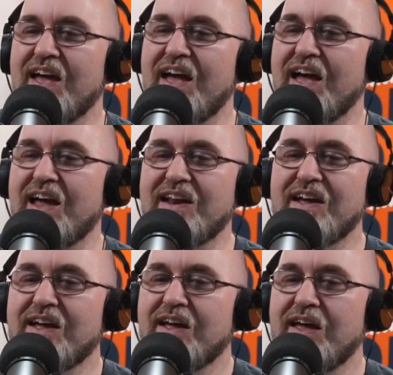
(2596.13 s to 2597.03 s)
And
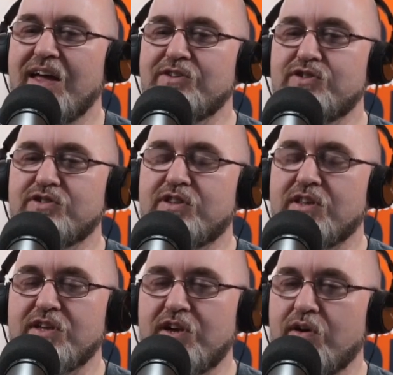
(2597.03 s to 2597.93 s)
it's just
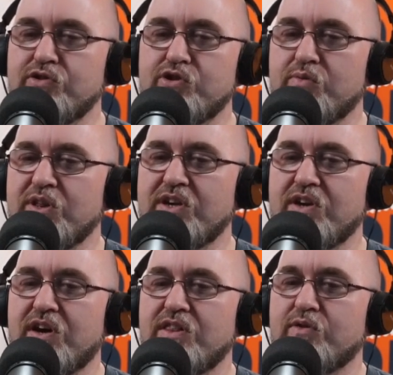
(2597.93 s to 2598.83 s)
the characters are really
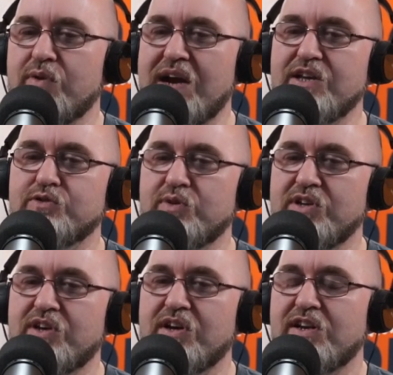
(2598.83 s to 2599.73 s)
good. The writing is
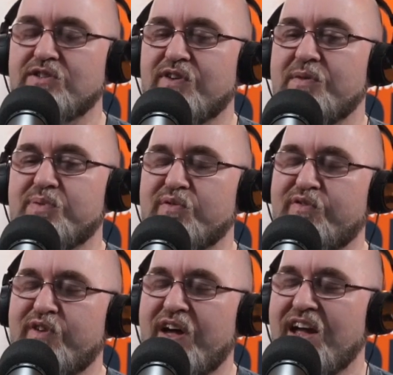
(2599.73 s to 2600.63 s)
really good. It is very
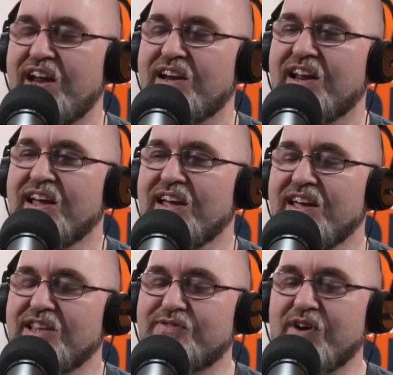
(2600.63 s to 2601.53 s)
profane.
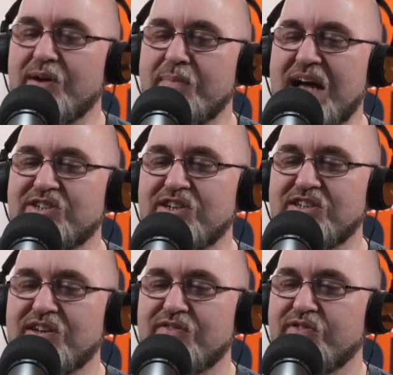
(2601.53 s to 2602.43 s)
It's very
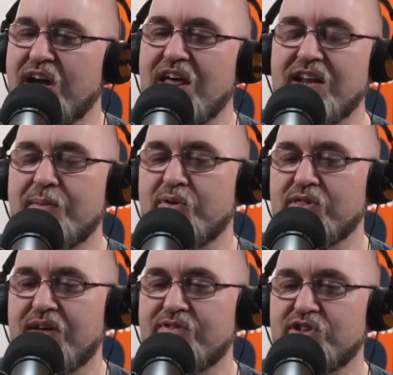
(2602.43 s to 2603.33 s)
imaginative. Kyle and I both
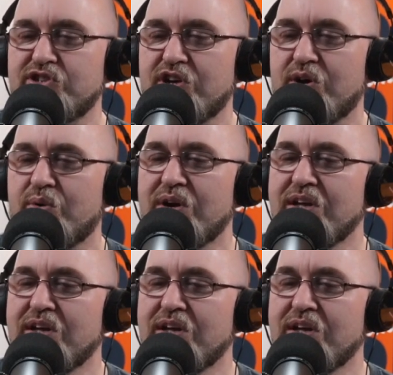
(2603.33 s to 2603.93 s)
love the show.